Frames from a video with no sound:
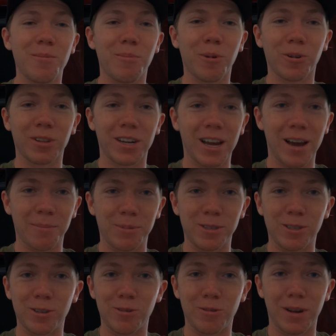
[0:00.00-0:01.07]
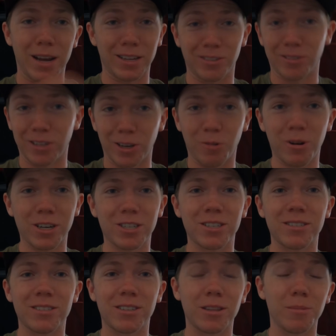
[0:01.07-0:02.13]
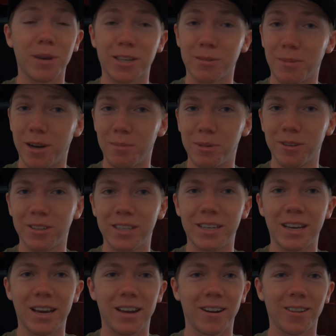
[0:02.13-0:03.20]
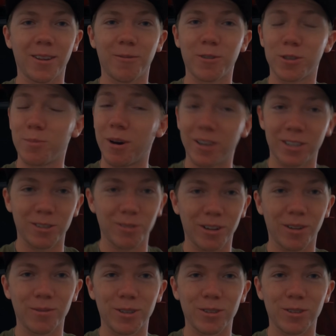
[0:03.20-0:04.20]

More than happy to answer any questions to the best of my ability, and I love responding to all of